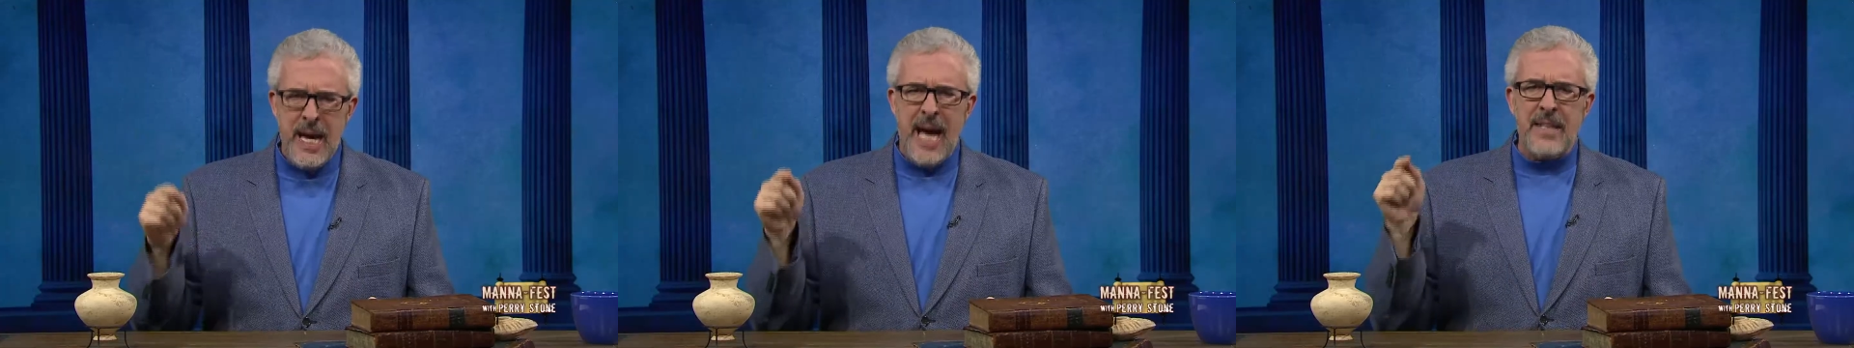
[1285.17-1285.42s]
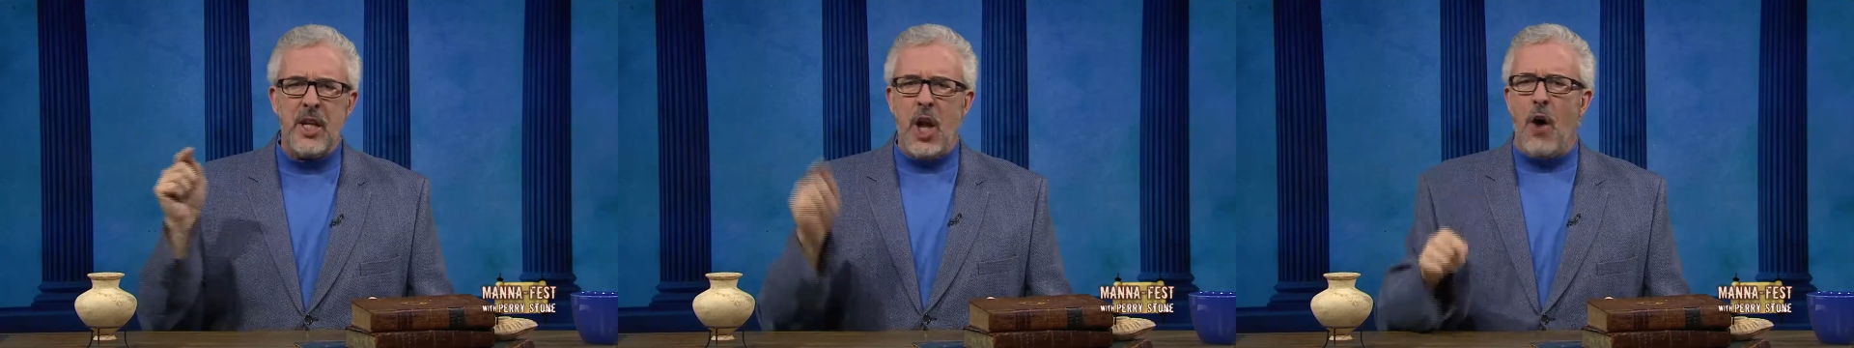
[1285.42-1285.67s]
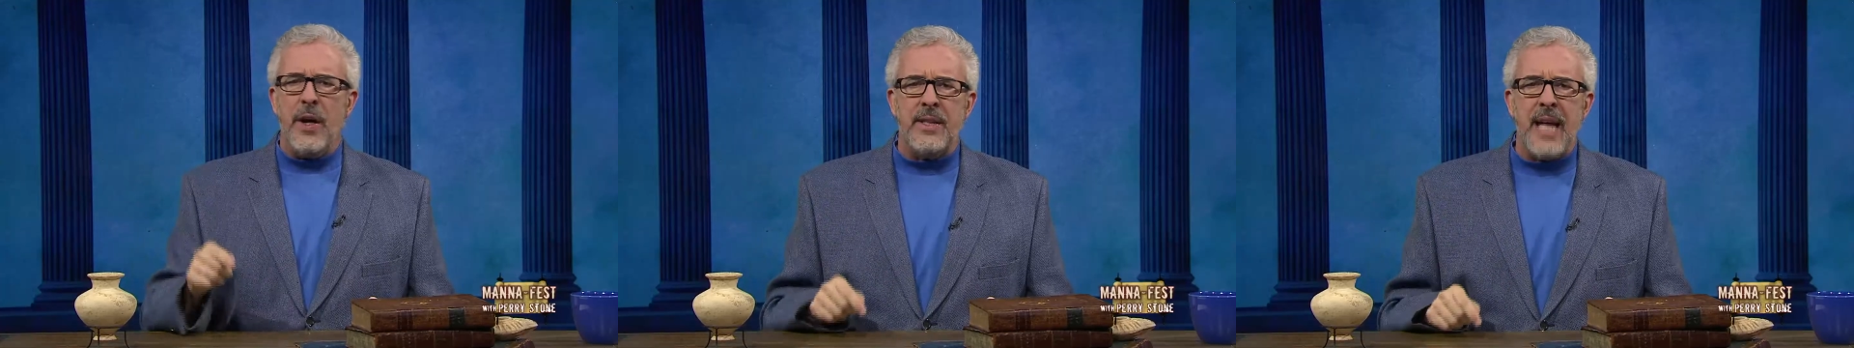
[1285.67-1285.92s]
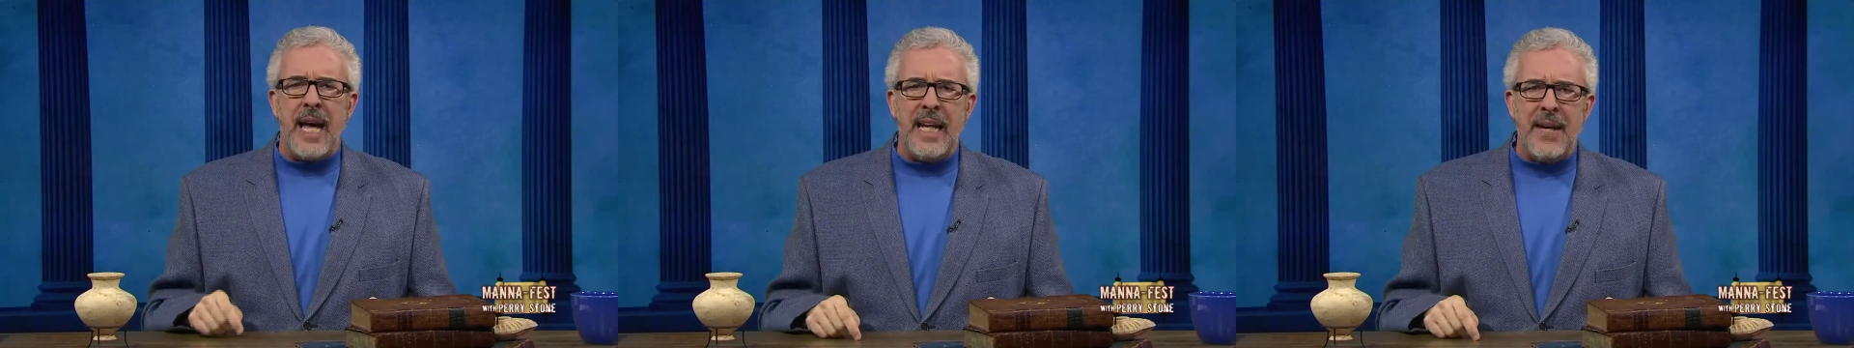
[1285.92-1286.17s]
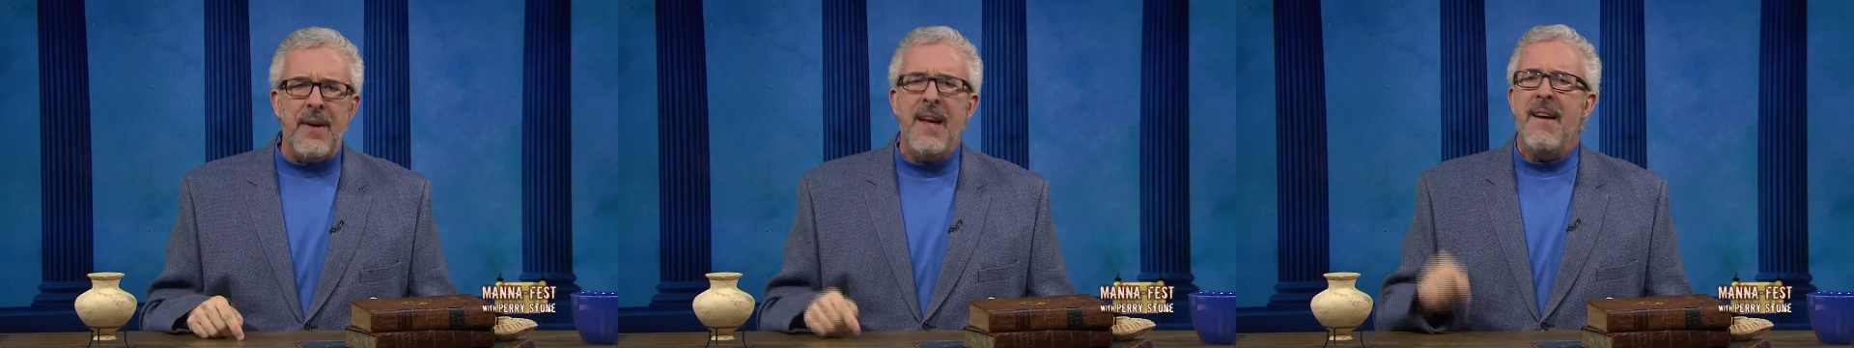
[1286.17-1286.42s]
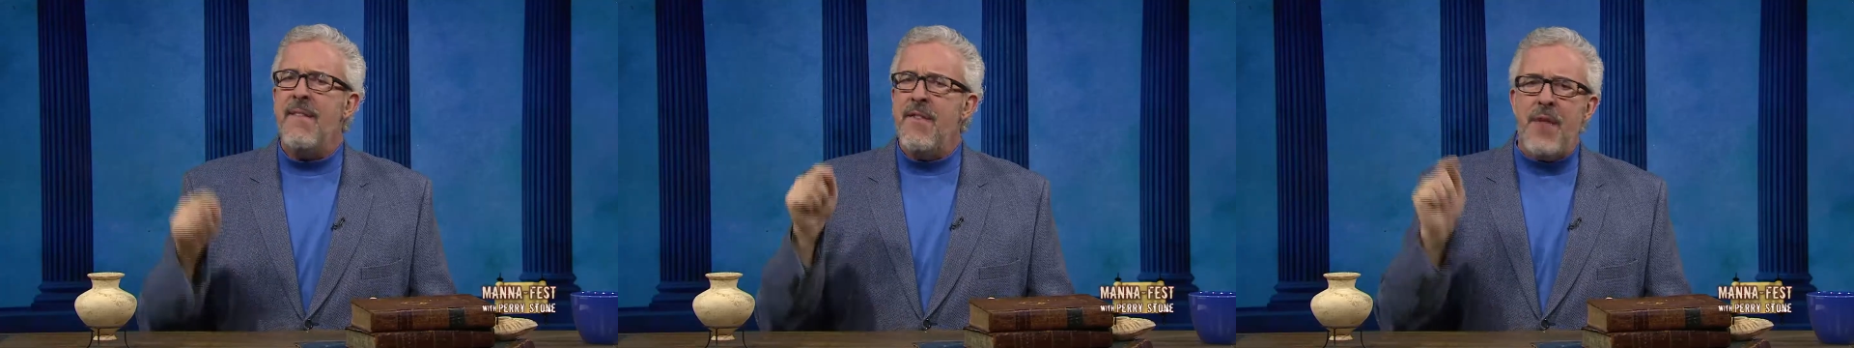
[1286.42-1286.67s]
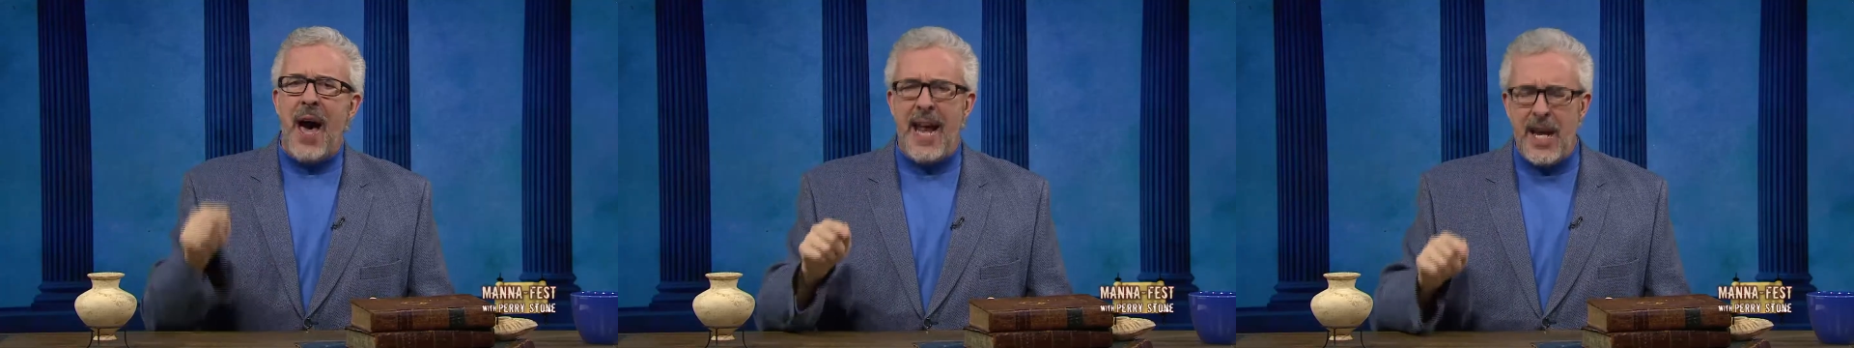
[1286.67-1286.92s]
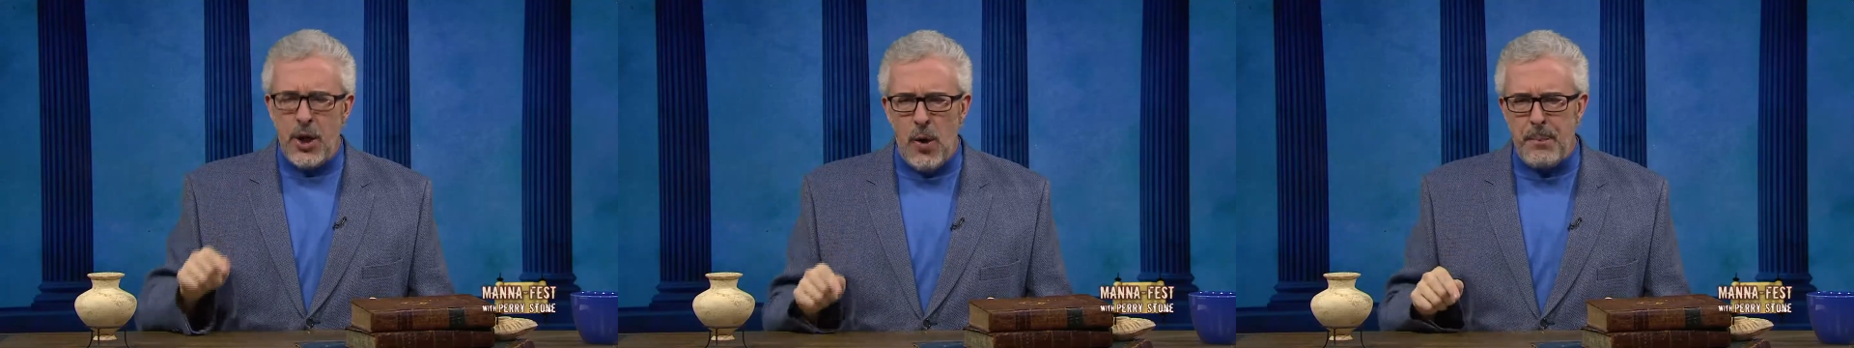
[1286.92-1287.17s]
as long as they live. That
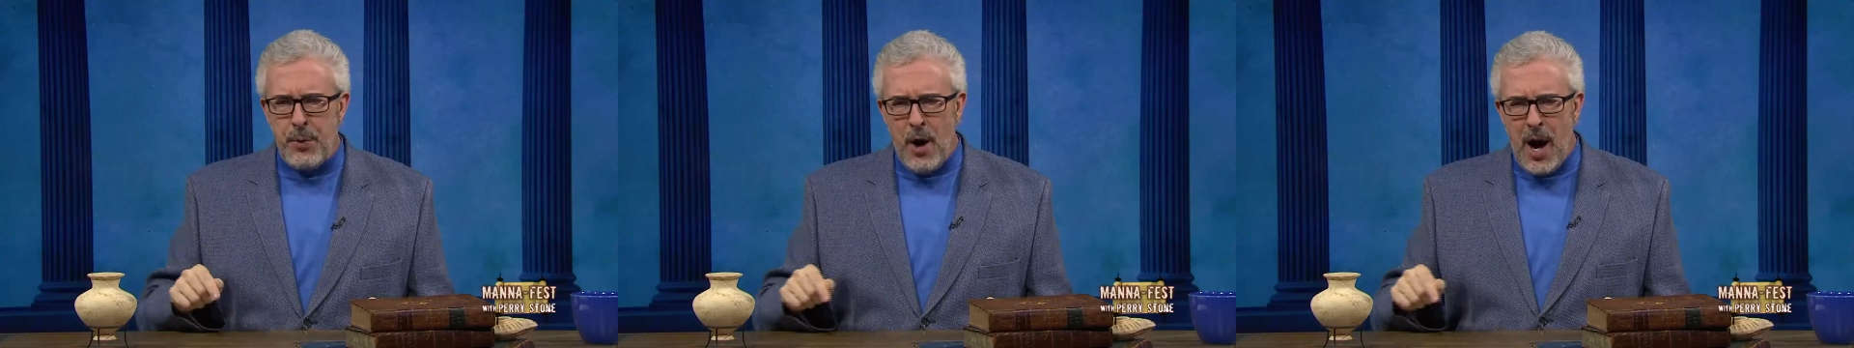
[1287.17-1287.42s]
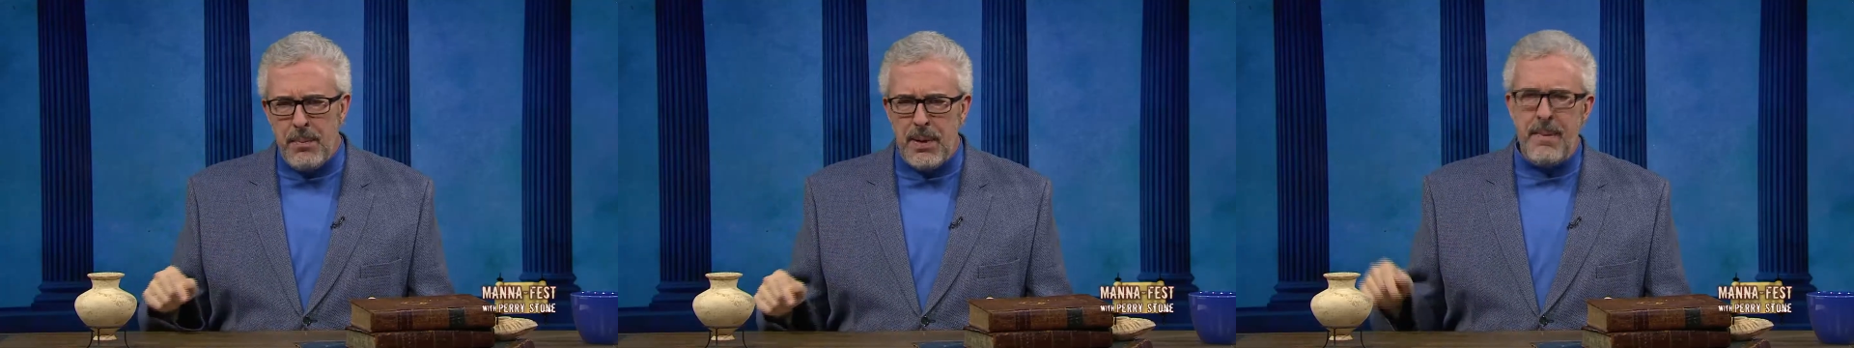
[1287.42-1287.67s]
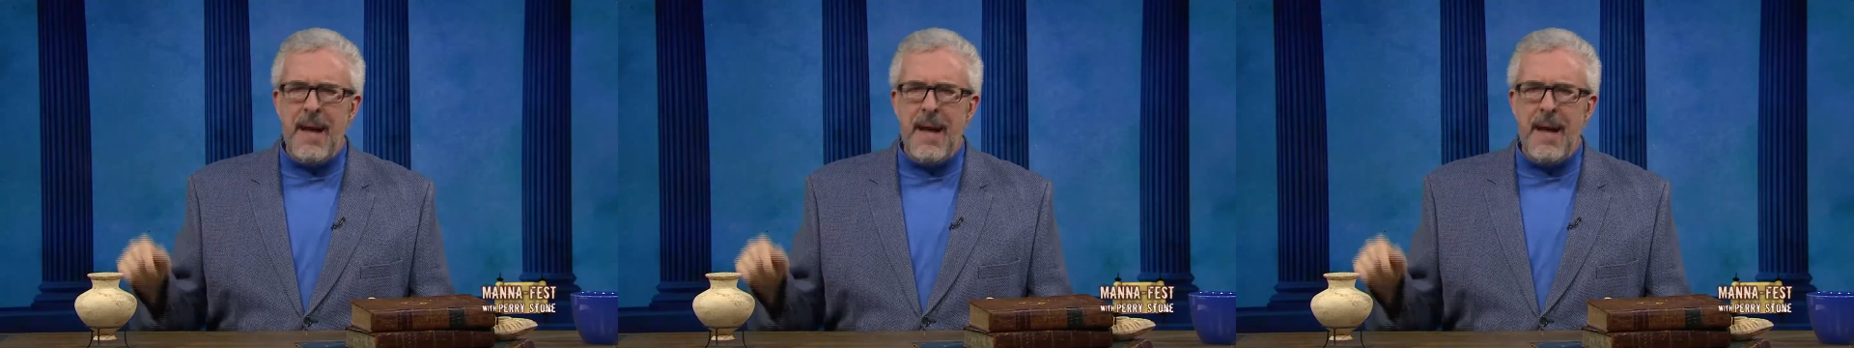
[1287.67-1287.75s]
ain't your problem.